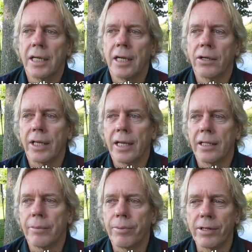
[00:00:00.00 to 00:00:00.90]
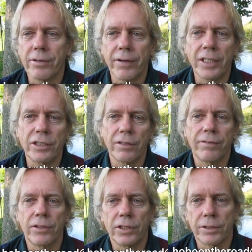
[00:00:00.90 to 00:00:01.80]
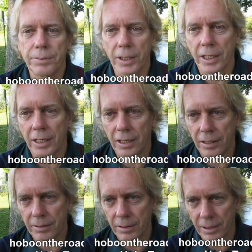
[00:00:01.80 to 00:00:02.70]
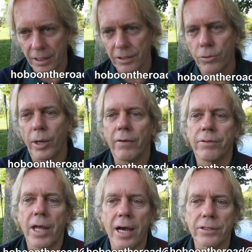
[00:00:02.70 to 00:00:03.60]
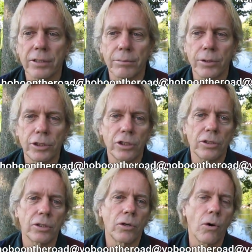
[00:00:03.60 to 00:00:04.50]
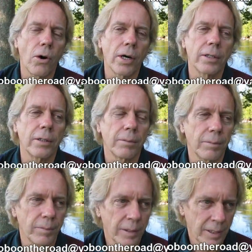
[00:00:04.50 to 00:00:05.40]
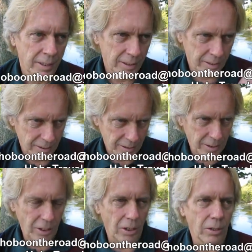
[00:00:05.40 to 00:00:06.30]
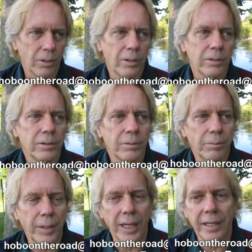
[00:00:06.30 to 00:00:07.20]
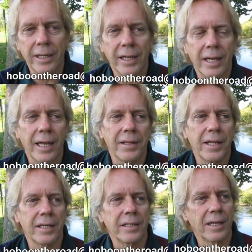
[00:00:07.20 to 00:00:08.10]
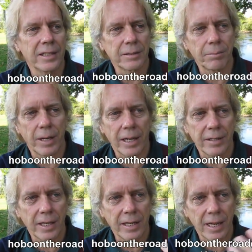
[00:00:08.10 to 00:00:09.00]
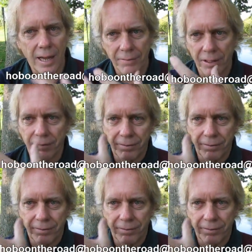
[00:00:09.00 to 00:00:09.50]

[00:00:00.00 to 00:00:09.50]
Okay, the preservation of food is putting it in a 12,000 bushel corn, you know, bin, and then having